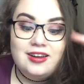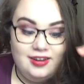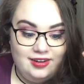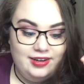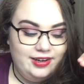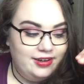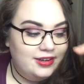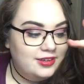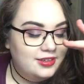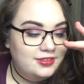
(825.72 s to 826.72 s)
Clearly
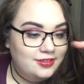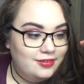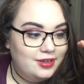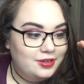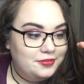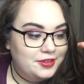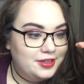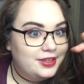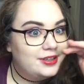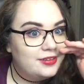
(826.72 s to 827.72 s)
not. I don't know where I'm going to
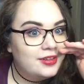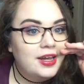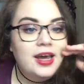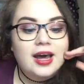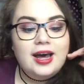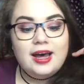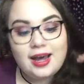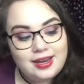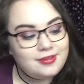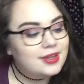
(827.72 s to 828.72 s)
put all this.
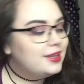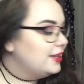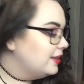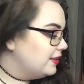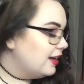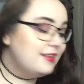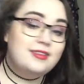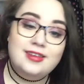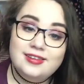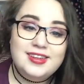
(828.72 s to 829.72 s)
Anyway, I'll
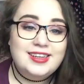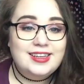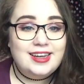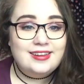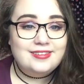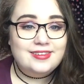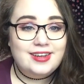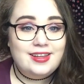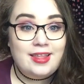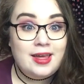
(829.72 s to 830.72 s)
see you all in the next one,
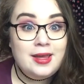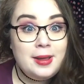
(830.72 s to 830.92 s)
guys.